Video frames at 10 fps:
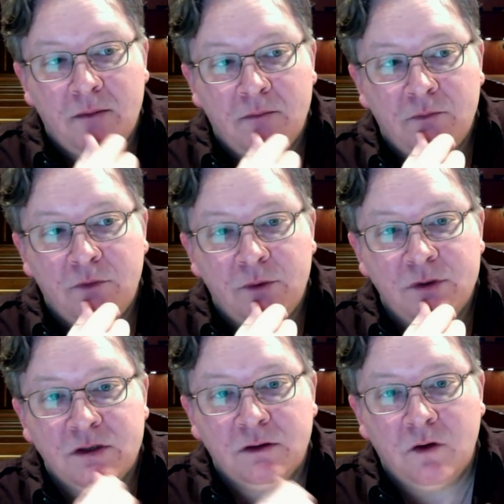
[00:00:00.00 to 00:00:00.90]
There was
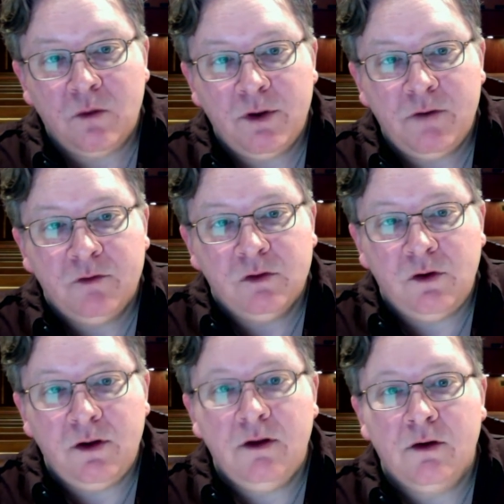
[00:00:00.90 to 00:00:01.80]
a little bit of a
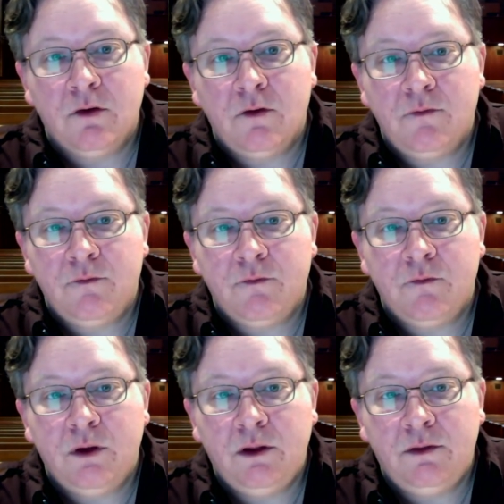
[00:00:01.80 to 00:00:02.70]
learning curve
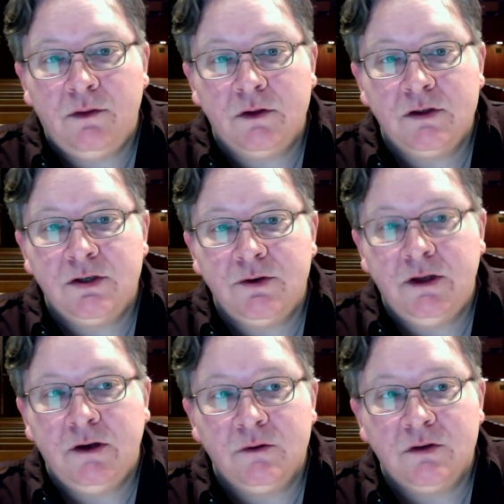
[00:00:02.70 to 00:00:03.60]
with the
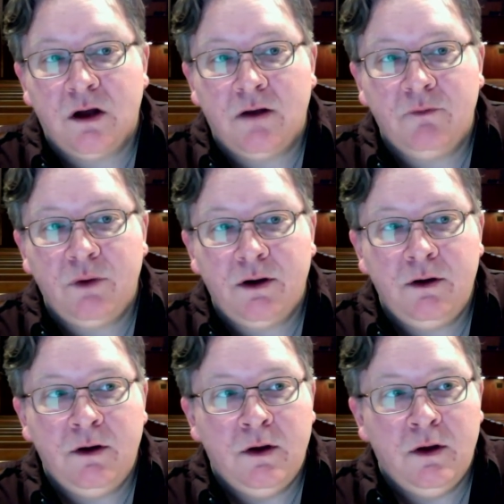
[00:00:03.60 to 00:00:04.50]
studio software,
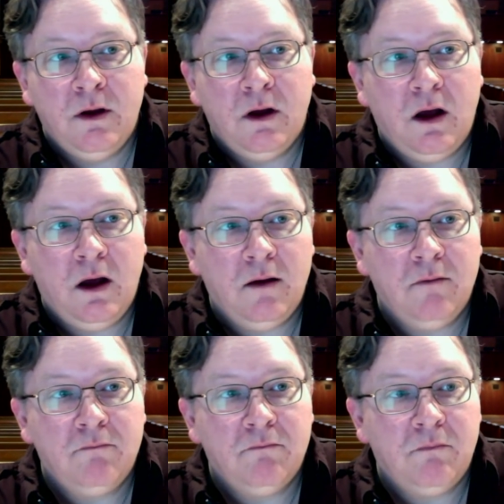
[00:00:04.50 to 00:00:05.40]

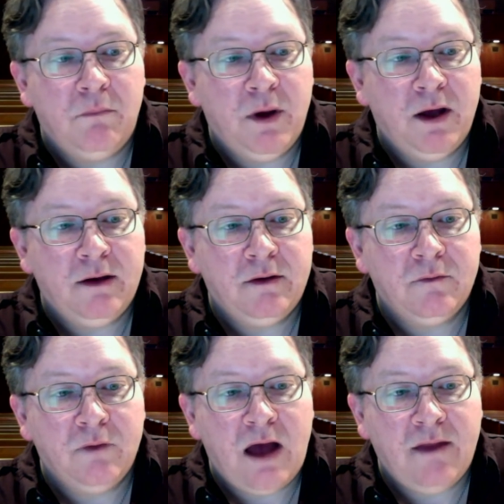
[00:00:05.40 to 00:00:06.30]
but
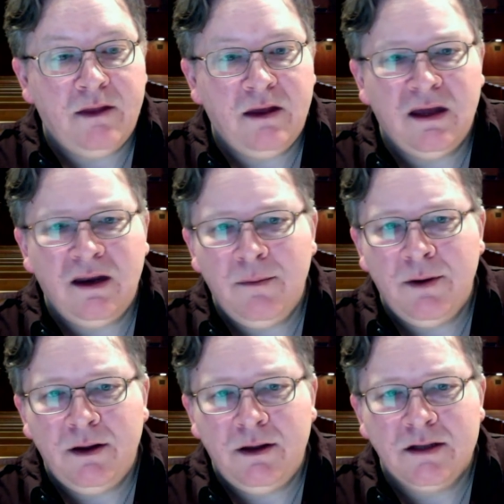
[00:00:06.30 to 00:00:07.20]
I think
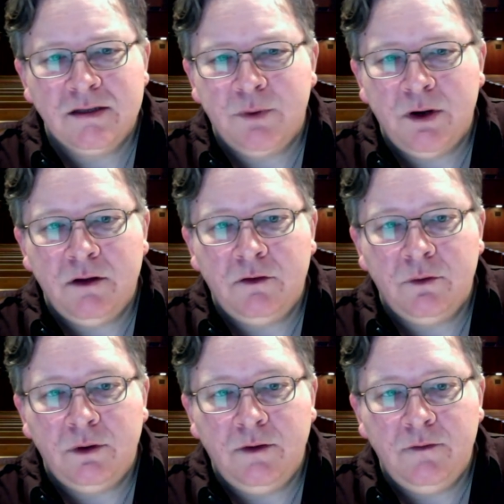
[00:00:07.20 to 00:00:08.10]
it's pretty
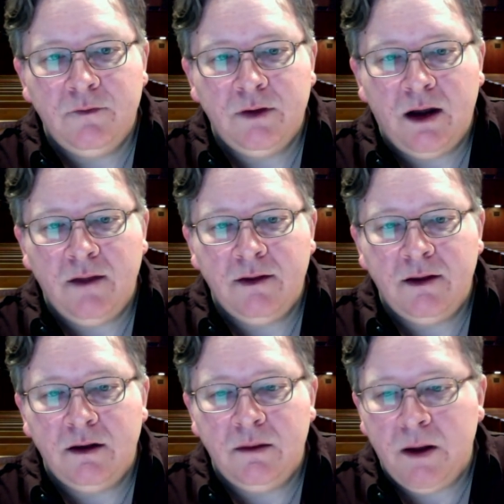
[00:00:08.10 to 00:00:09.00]
intuitive, and I think
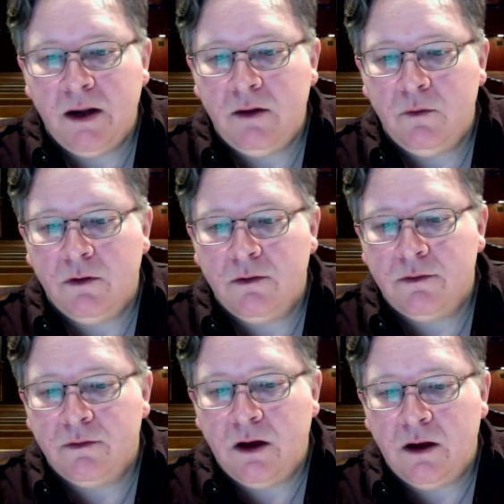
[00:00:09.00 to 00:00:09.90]
anybody
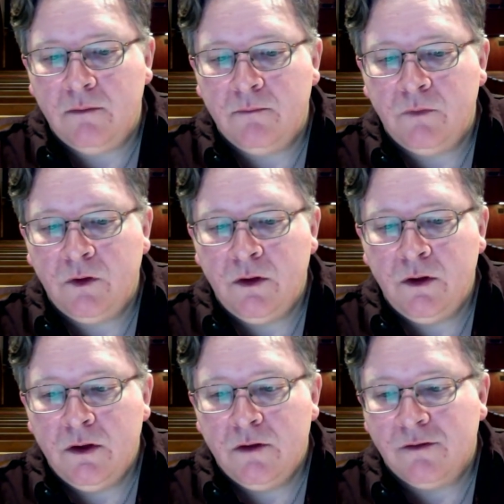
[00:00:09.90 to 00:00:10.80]
with
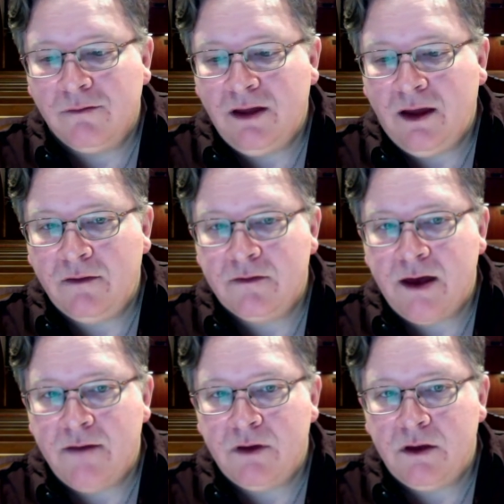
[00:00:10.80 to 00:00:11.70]
some tech
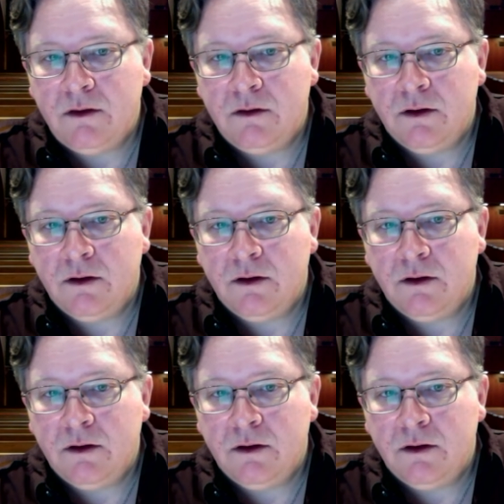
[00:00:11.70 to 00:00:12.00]
savvy